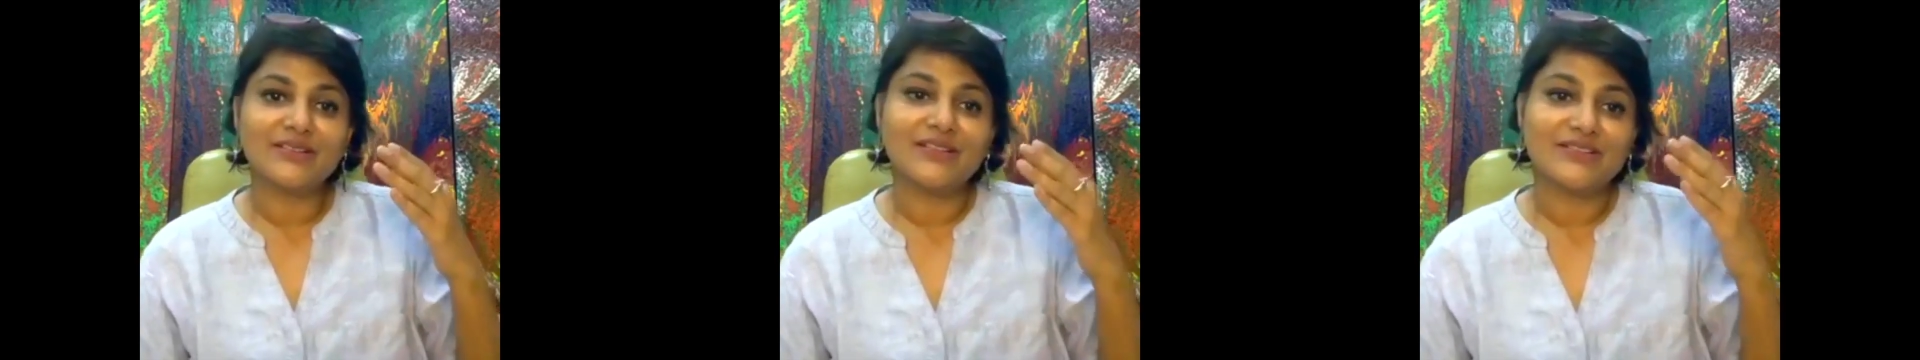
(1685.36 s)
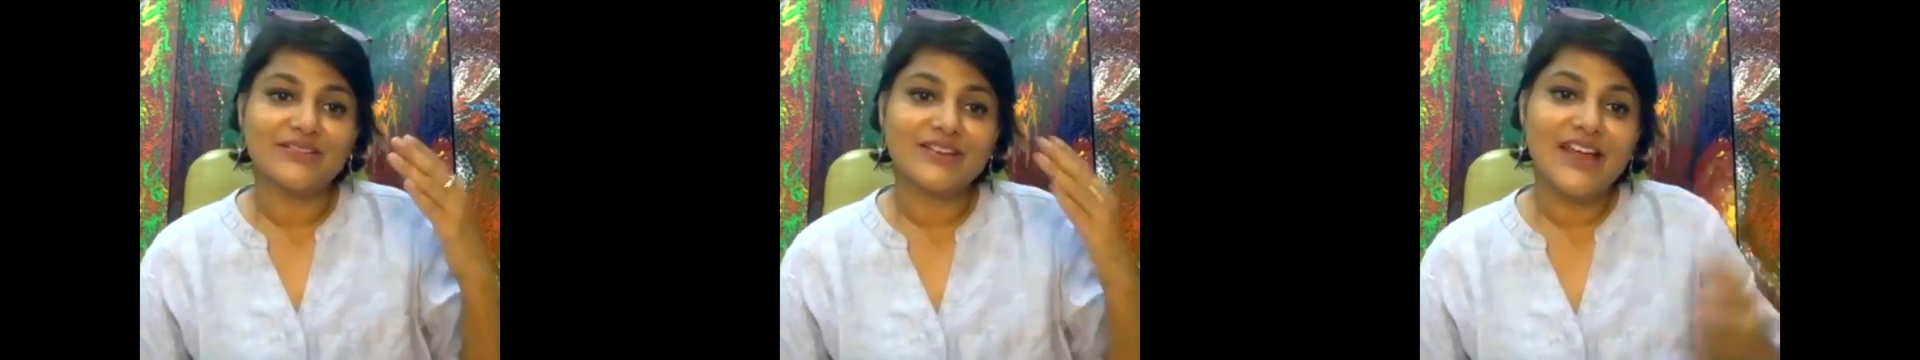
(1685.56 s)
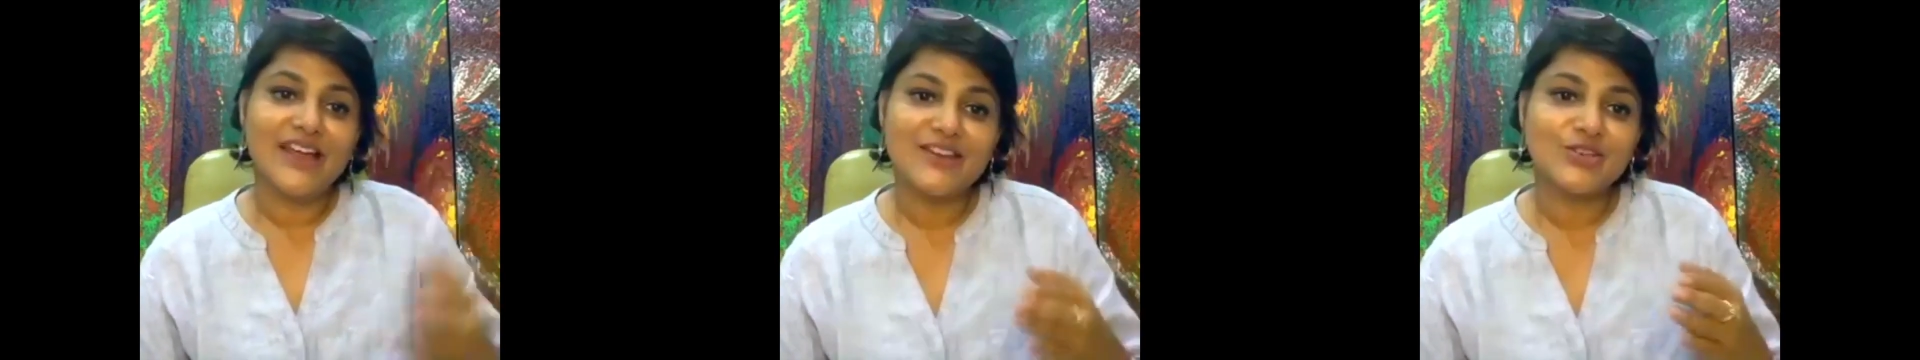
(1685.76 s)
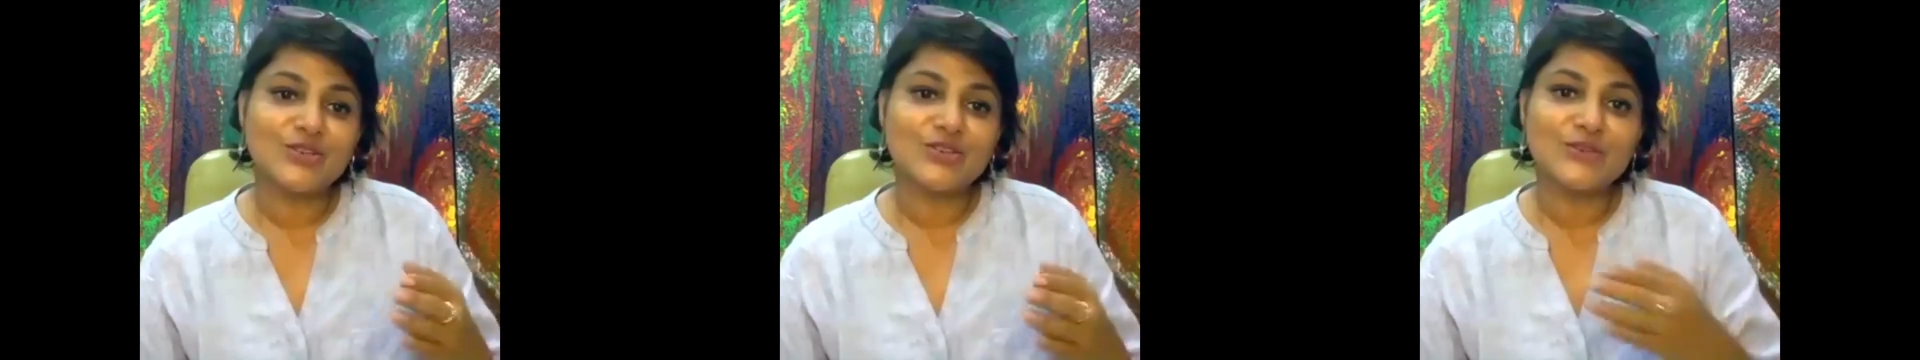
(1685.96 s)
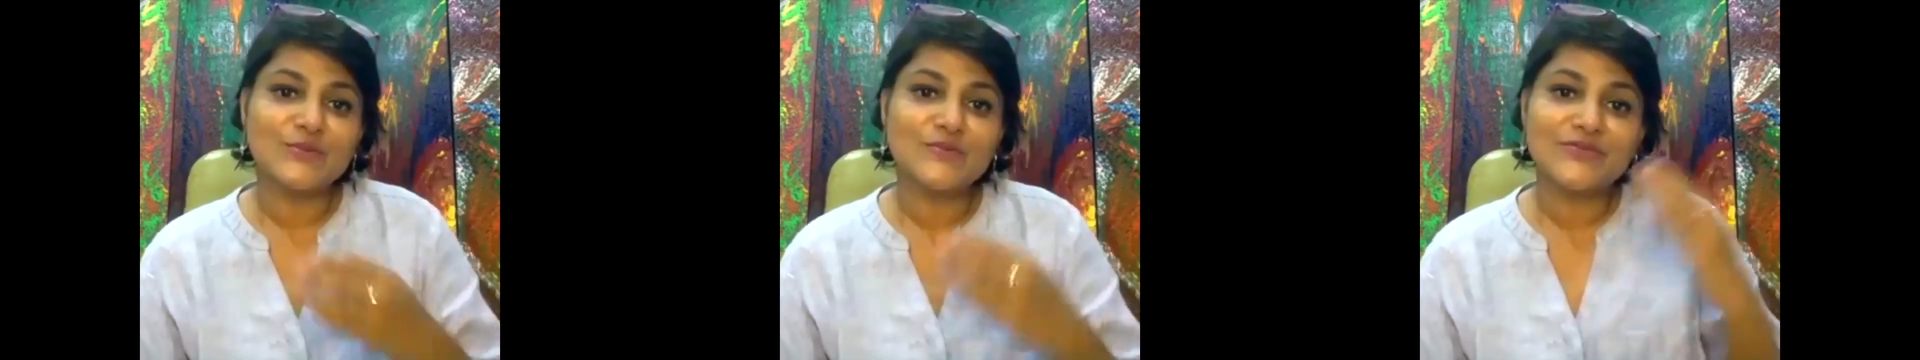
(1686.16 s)

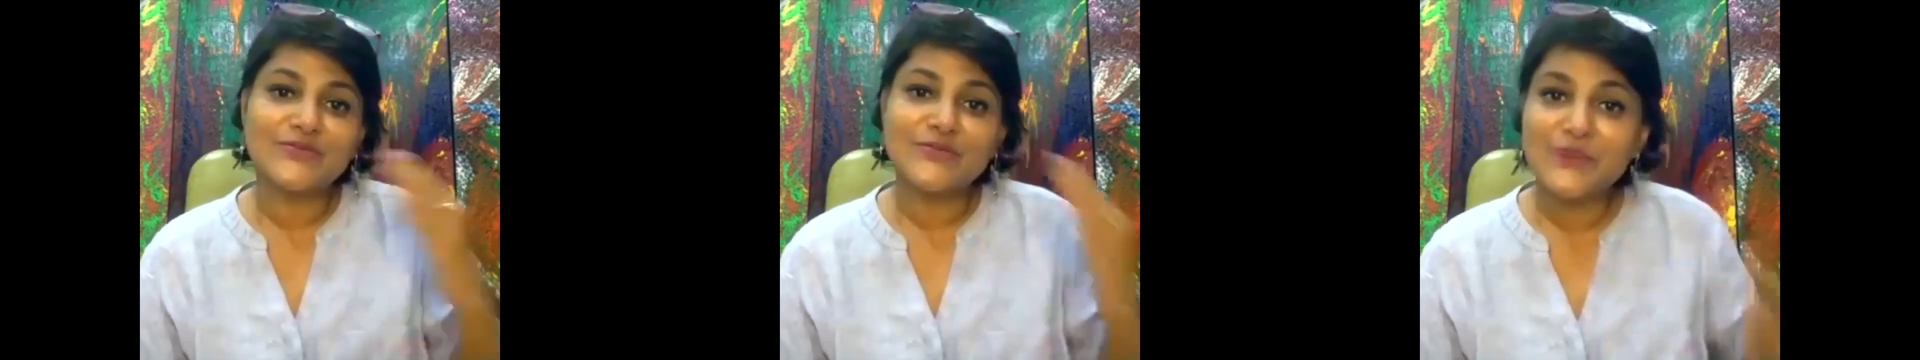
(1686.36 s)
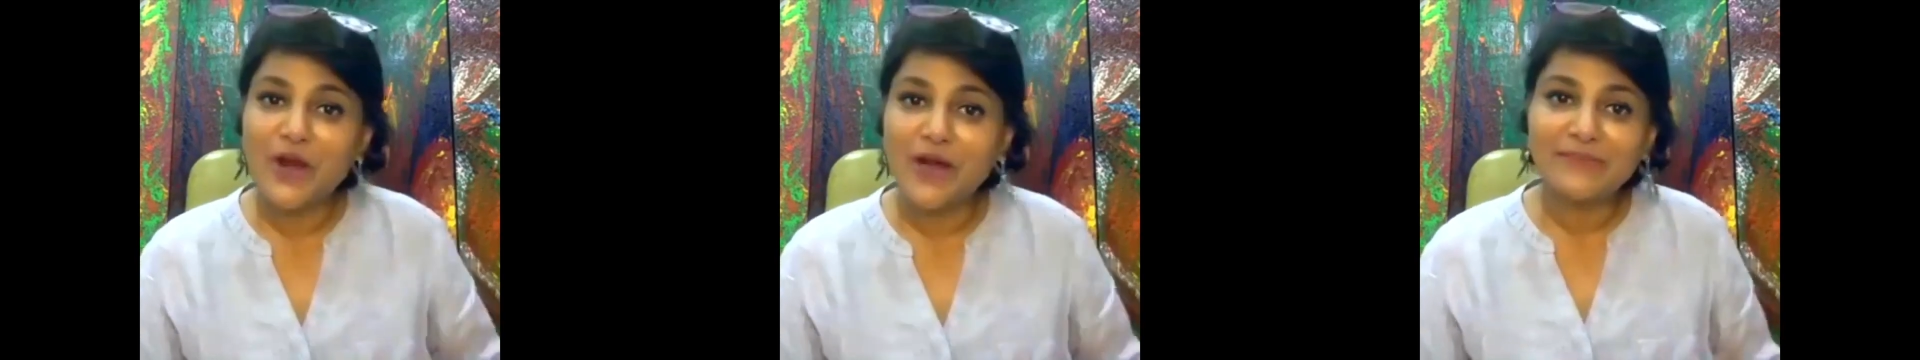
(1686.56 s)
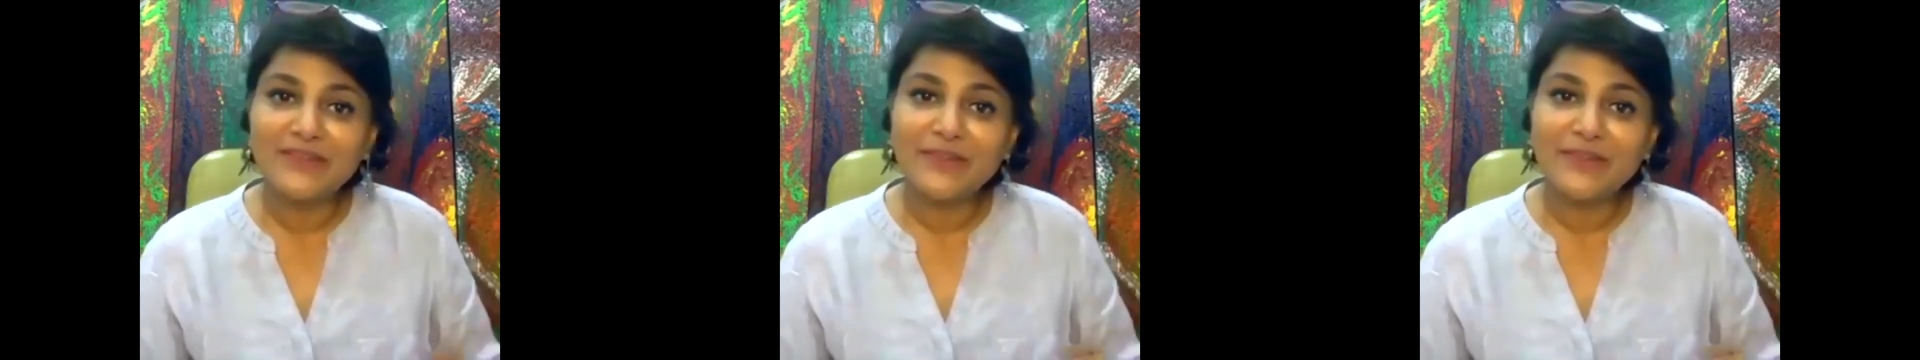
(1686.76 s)
relationships from